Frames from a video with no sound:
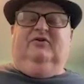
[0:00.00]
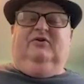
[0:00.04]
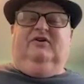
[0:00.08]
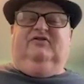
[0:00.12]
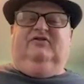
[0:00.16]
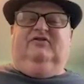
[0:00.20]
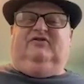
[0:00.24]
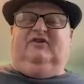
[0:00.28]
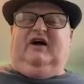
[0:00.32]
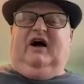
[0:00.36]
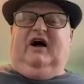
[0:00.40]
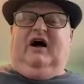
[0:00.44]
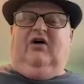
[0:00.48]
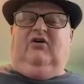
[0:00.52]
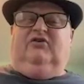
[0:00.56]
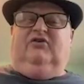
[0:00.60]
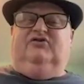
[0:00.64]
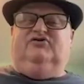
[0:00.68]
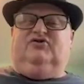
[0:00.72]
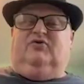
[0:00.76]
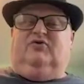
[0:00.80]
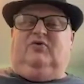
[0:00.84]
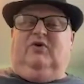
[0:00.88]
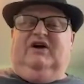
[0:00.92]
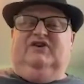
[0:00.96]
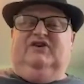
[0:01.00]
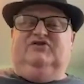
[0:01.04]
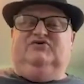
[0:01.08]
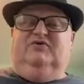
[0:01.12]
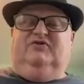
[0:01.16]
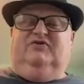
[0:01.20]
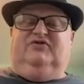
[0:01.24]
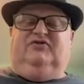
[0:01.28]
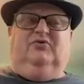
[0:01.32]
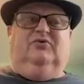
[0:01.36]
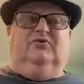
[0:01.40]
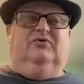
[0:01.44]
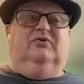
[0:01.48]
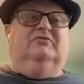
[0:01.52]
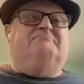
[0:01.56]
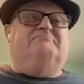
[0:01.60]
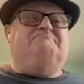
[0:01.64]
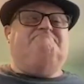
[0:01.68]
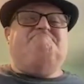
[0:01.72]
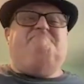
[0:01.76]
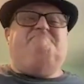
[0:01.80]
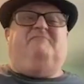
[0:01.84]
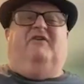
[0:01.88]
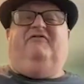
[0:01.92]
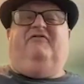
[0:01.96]
students in college or graduate
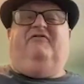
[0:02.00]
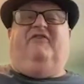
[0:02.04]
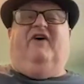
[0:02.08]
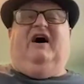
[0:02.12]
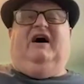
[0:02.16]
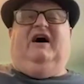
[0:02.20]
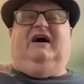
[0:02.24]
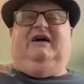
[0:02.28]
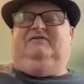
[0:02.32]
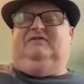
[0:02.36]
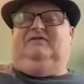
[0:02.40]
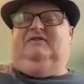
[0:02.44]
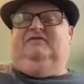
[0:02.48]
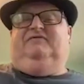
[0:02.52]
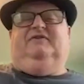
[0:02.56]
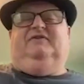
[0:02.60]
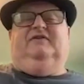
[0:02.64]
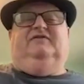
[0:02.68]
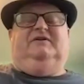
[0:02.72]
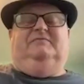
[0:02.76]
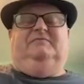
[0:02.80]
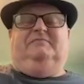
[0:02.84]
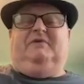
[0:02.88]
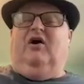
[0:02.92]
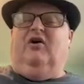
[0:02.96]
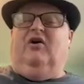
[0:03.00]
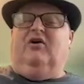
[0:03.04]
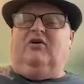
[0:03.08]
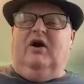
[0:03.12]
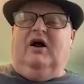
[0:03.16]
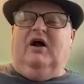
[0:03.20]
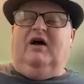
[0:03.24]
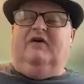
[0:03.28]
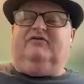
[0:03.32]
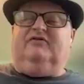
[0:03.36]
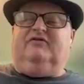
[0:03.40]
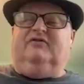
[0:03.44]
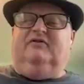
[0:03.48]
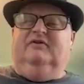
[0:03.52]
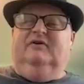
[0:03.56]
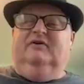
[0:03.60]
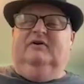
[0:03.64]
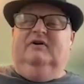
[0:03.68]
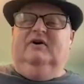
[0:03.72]
school, 5 to 50 paragraphs.